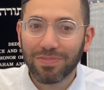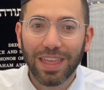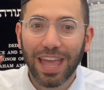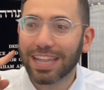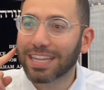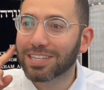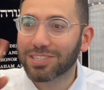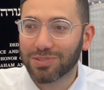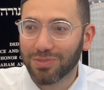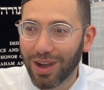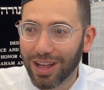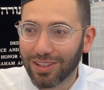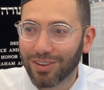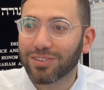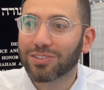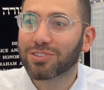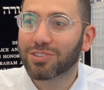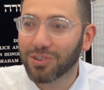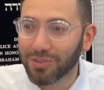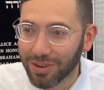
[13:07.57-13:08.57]
I didn't swallow.
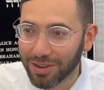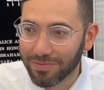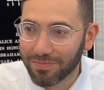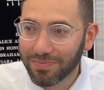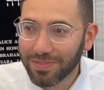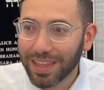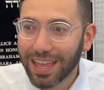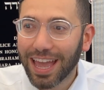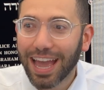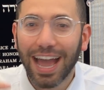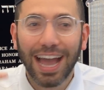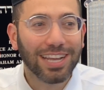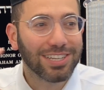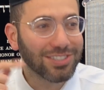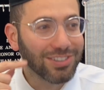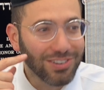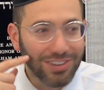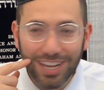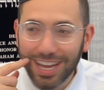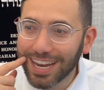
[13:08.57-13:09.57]
Chew it. I
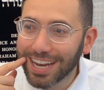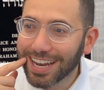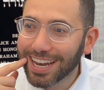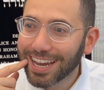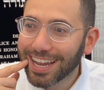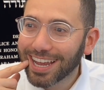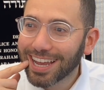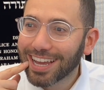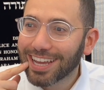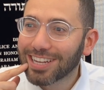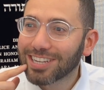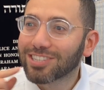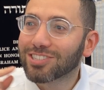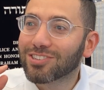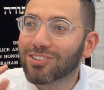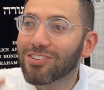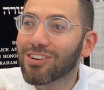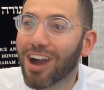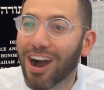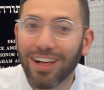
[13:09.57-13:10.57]
chewed it.
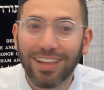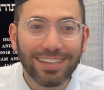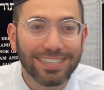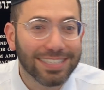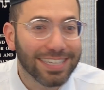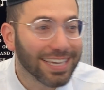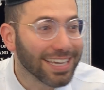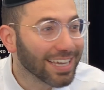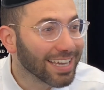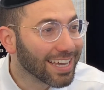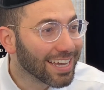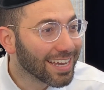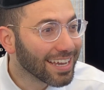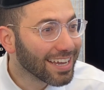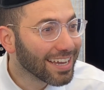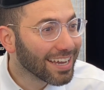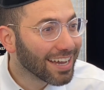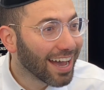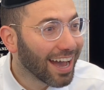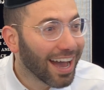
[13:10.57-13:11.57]
Chew garlic, see?
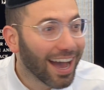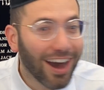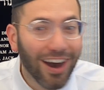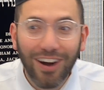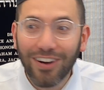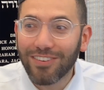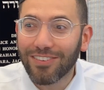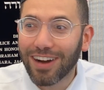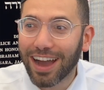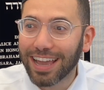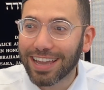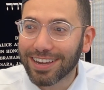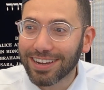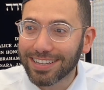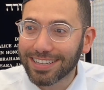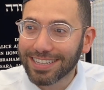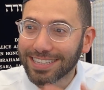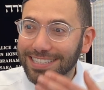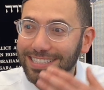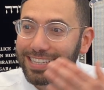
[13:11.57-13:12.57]
Oh my
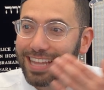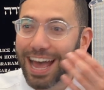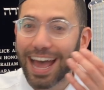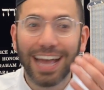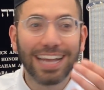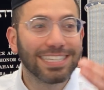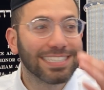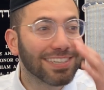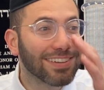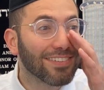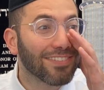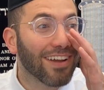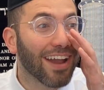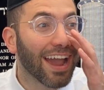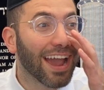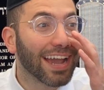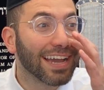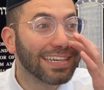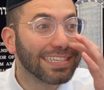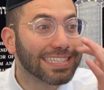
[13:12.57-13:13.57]
goodness, that's
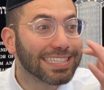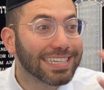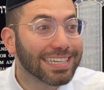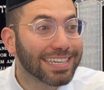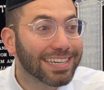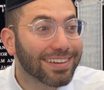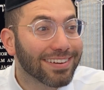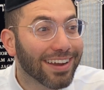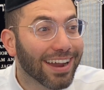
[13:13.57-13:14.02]
crazy.